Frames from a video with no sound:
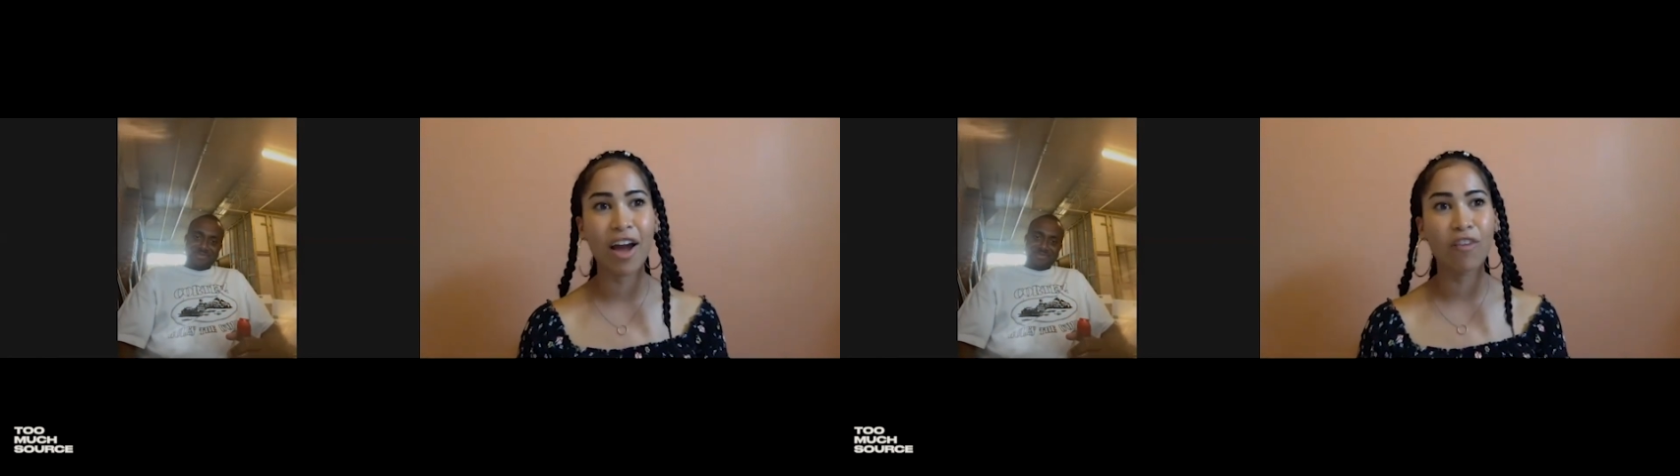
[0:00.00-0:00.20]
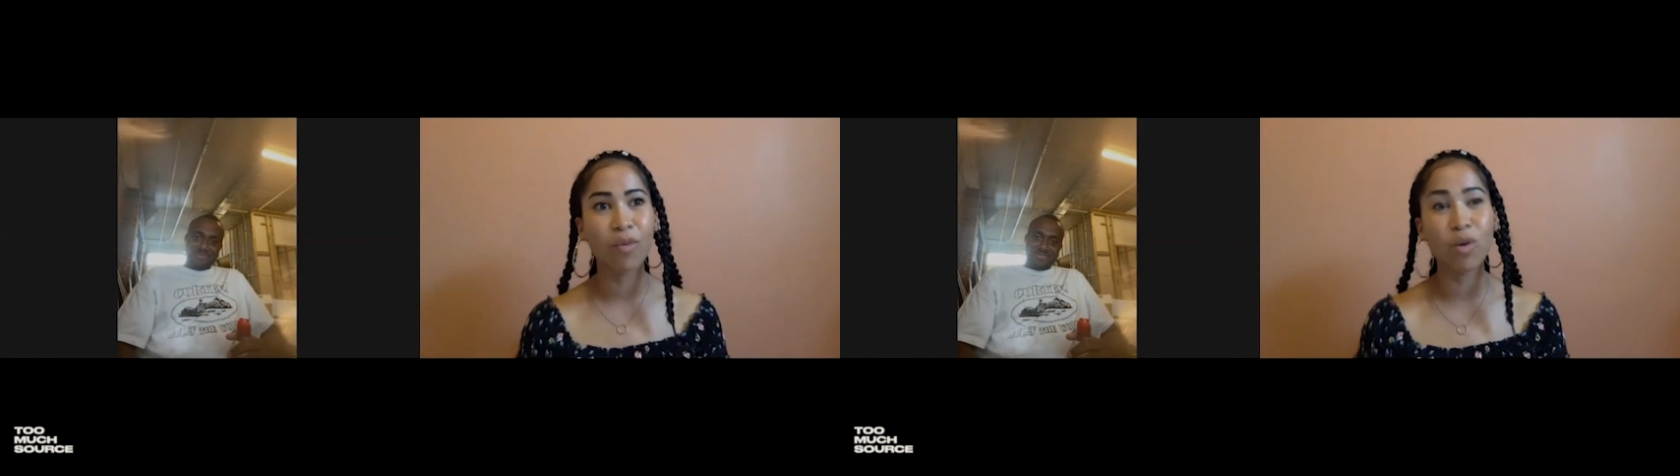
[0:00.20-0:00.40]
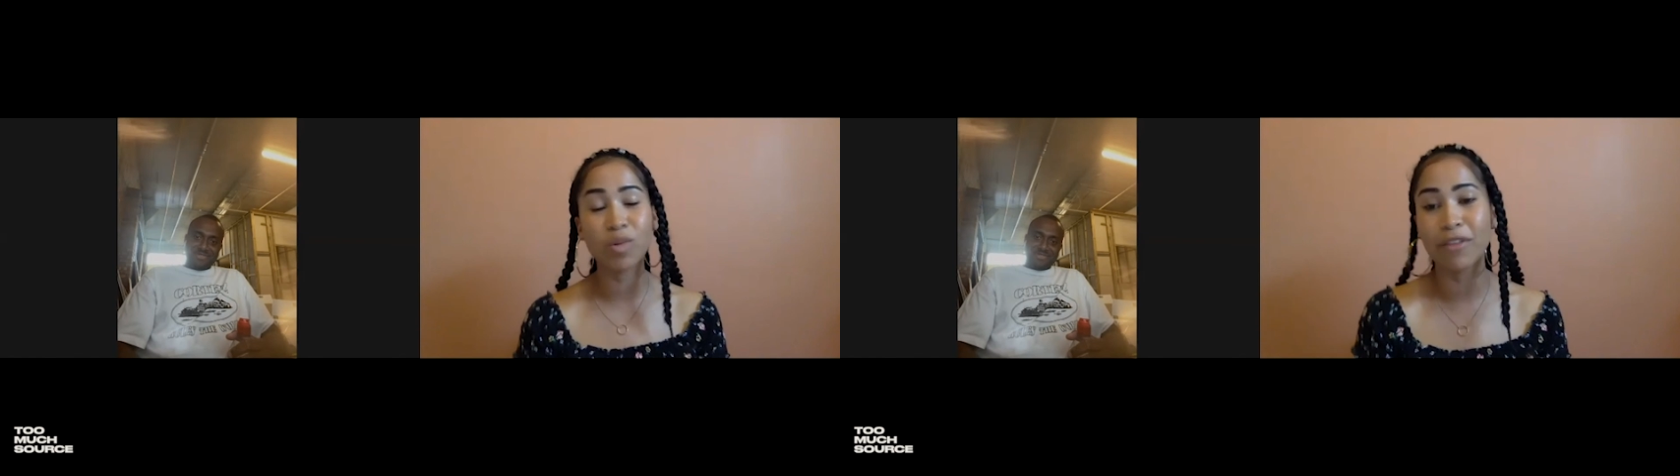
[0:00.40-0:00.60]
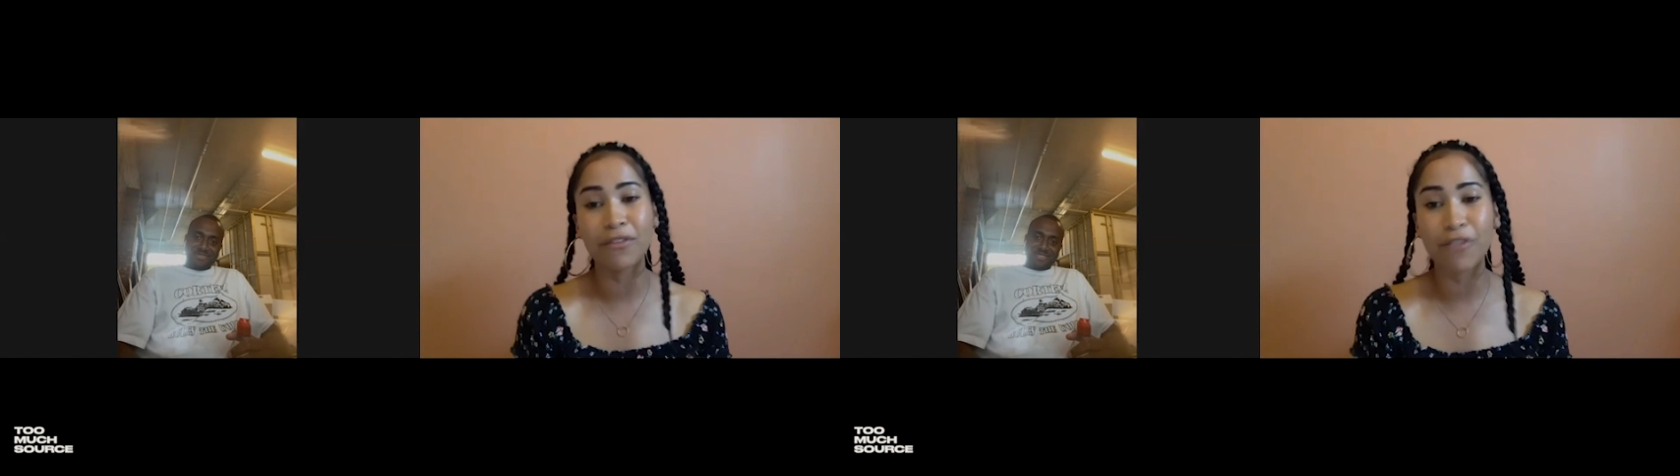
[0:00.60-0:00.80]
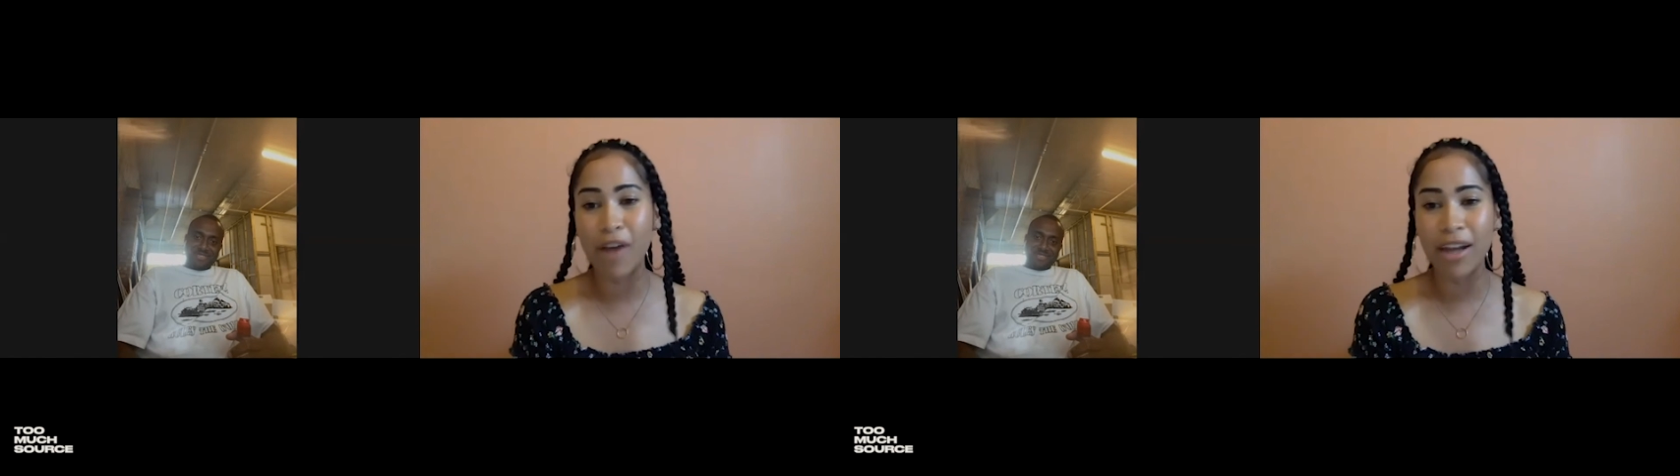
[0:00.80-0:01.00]
I've walked with a
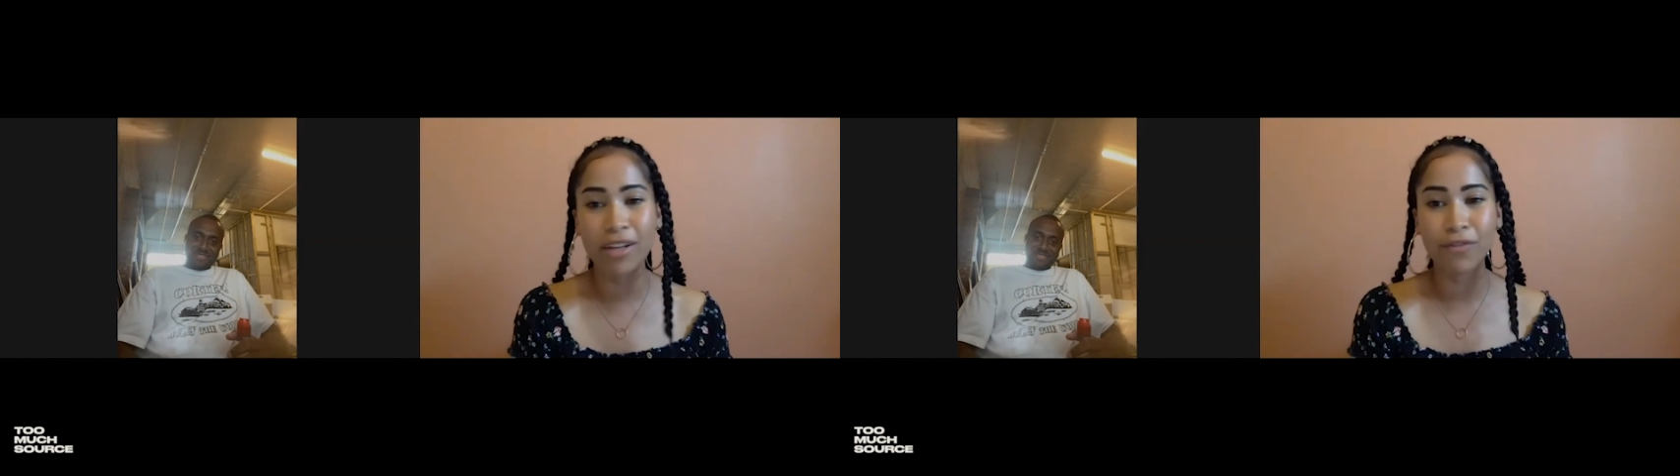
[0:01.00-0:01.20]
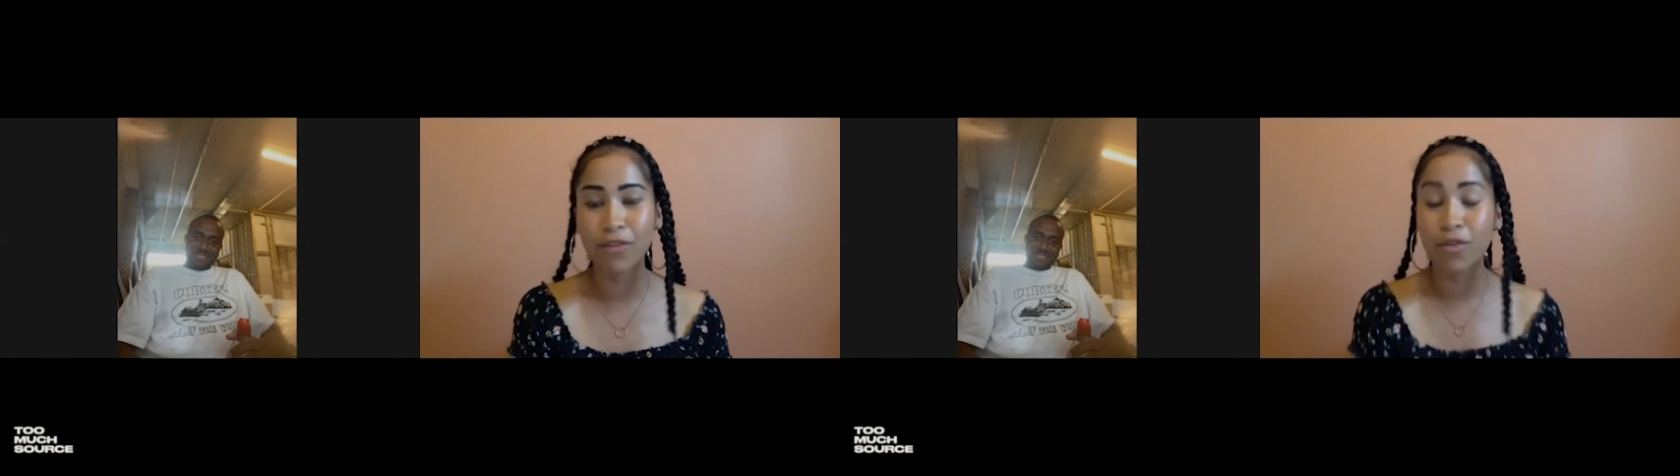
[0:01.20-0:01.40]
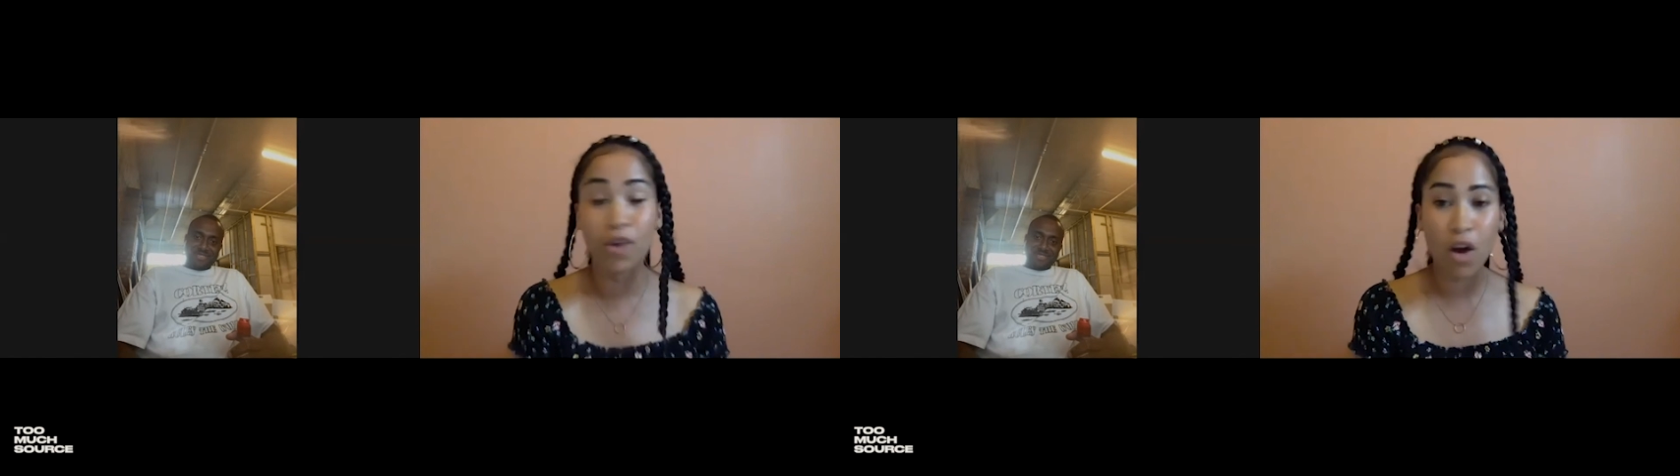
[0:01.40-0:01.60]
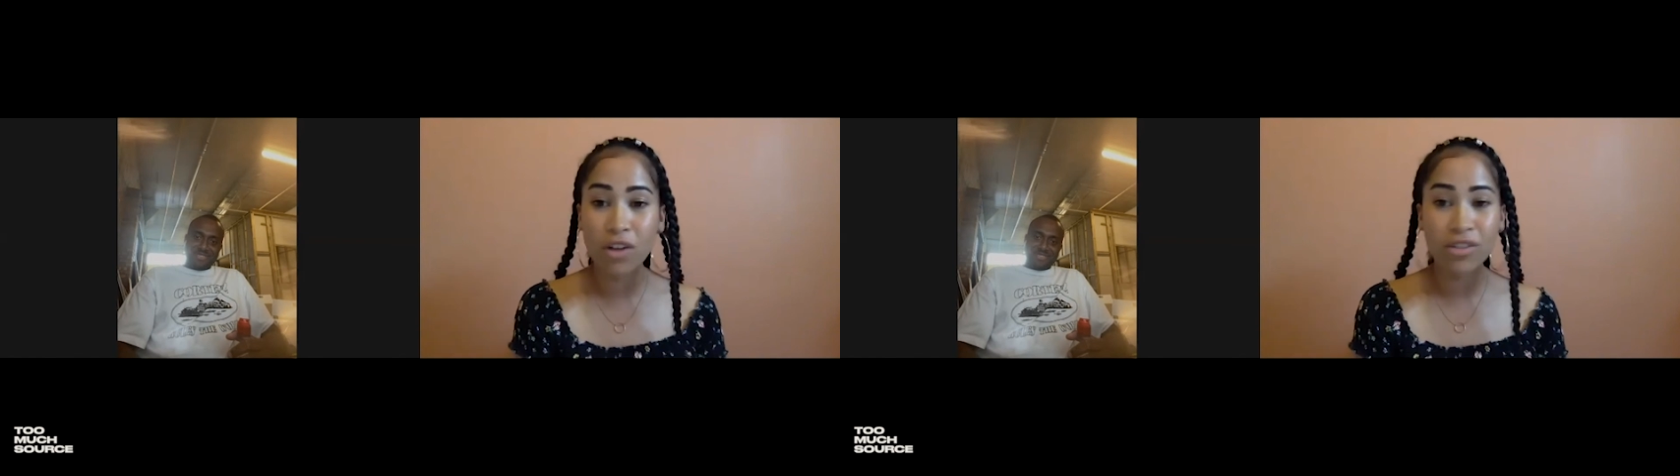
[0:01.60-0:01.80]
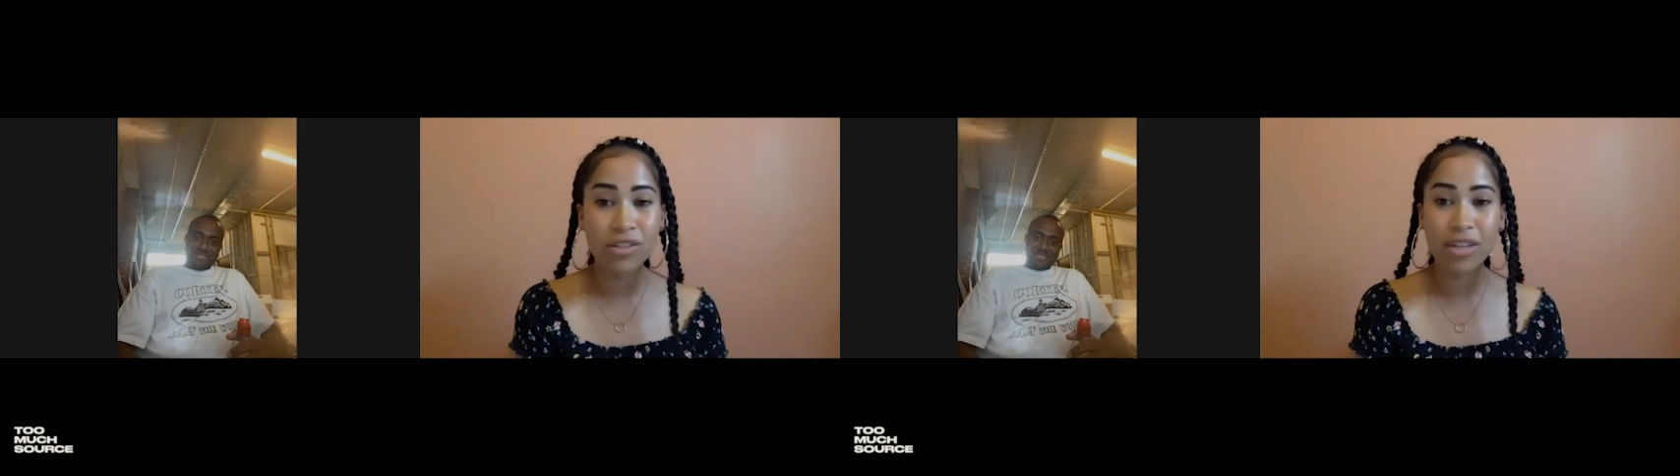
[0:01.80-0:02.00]
friend through loss,